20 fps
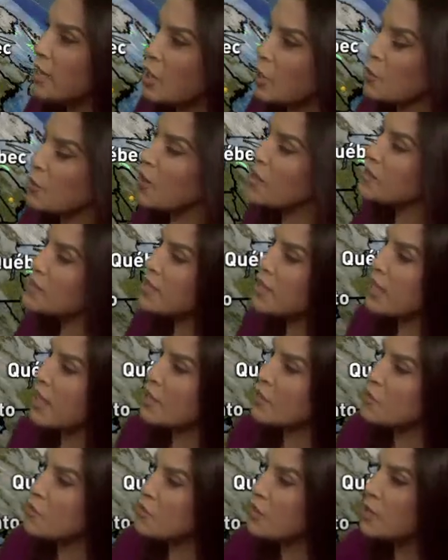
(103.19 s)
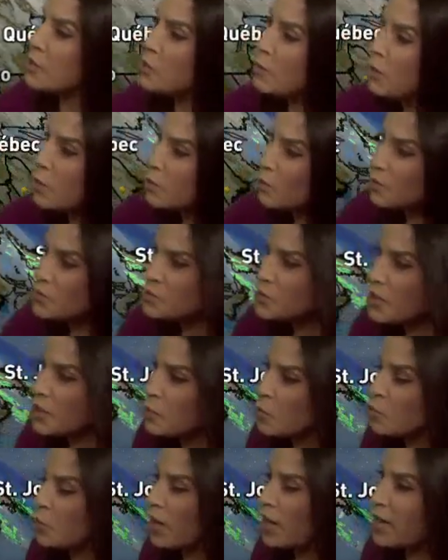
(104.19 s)
Across the country, well, we're
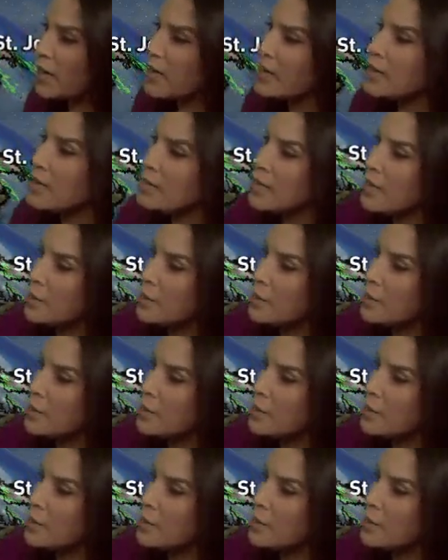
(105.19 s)
seeing rain,